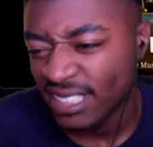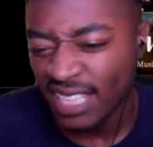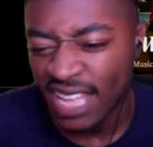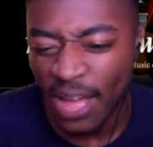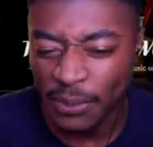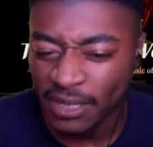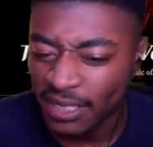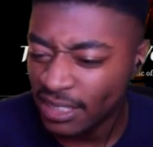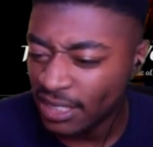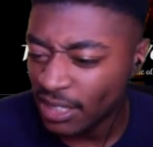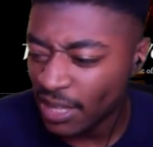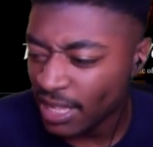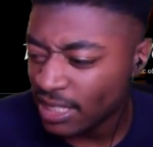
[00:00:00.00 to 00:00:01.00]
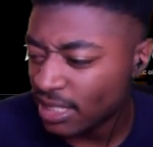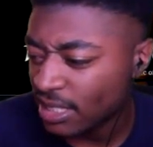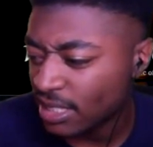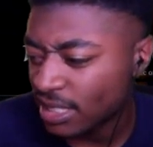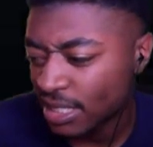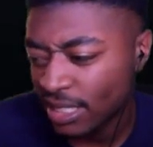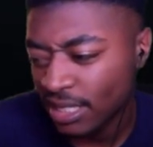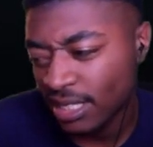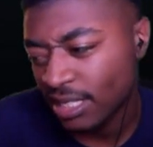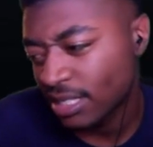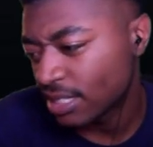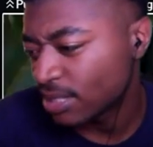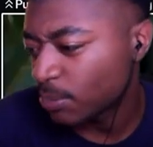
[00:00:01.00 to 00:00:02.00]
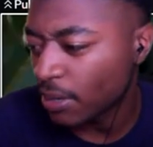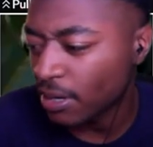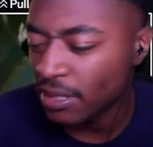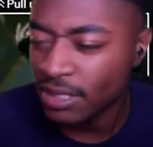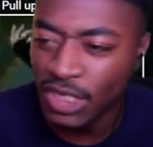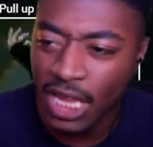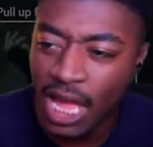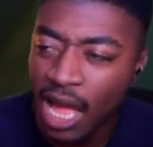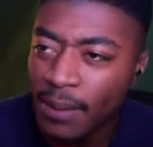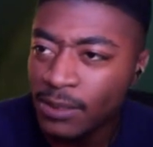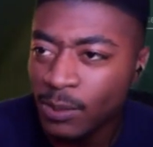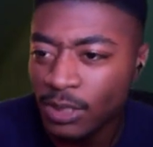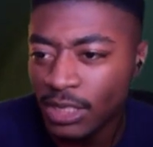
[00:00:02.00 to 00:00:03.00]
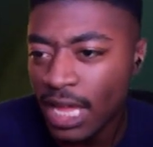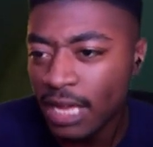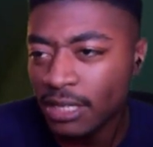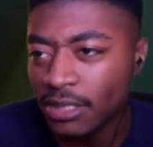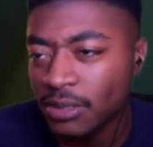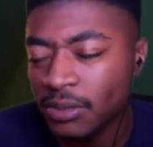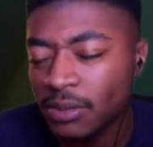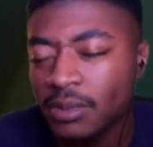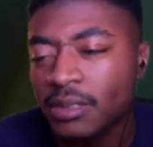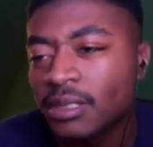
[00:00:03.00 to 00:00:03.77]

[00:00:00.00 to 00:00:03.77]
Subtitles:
I mean, you know, that's part of the job. It's what you gotta do.